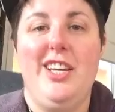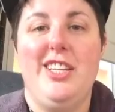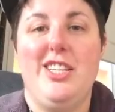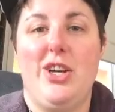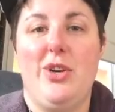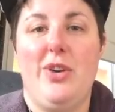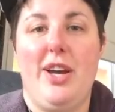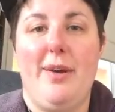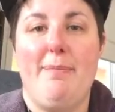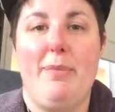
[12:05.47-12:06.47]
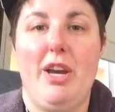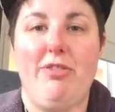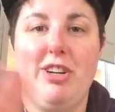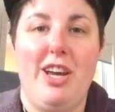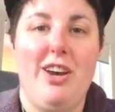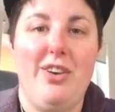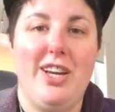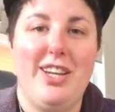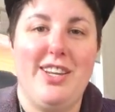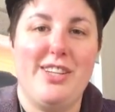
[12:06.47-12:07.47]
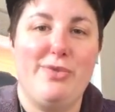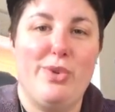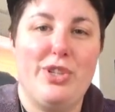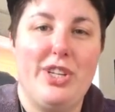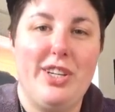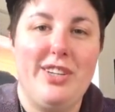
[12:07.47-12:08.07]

So bye for now, and thanks for watching.